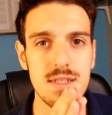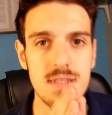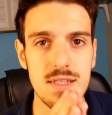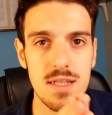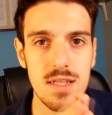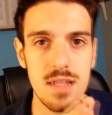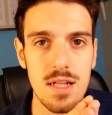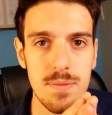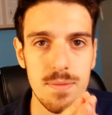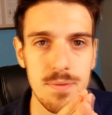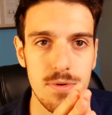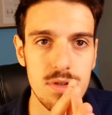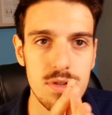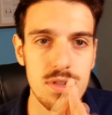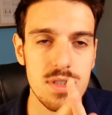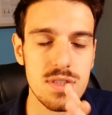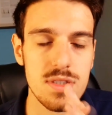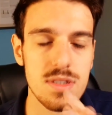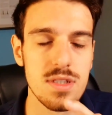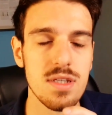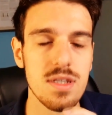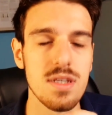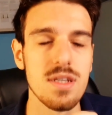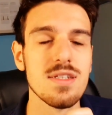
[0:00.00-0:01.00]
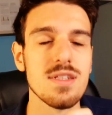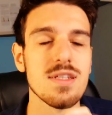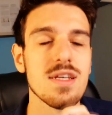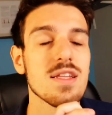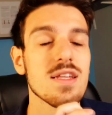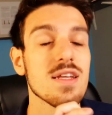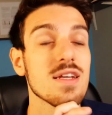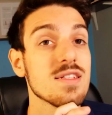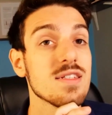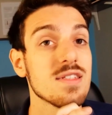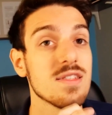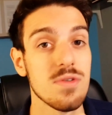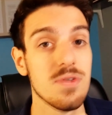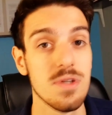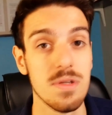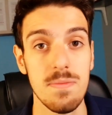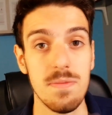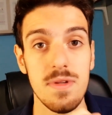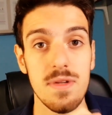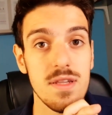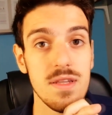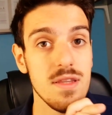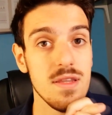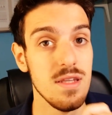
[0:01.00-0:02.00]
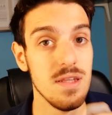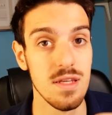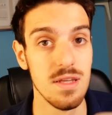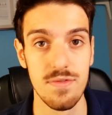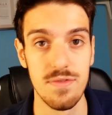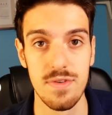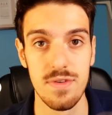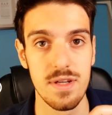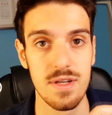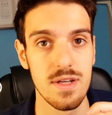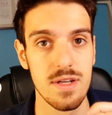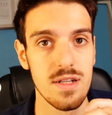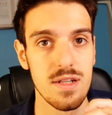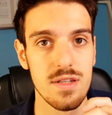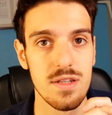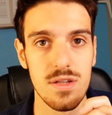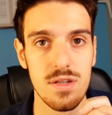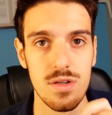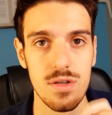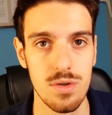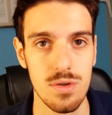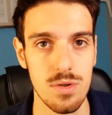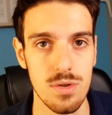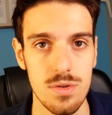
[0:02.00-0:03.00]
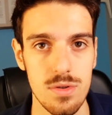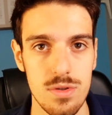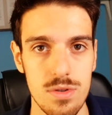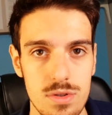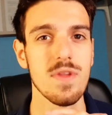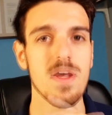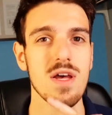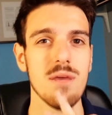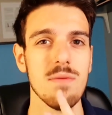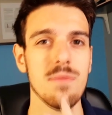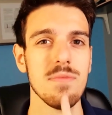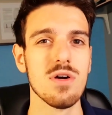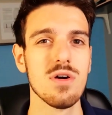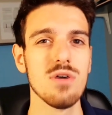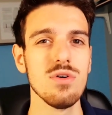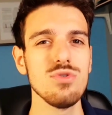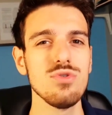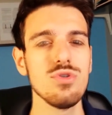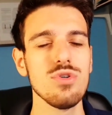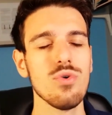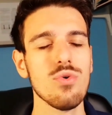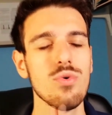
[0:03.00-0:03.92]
signal processing is an extremely difficult course, because you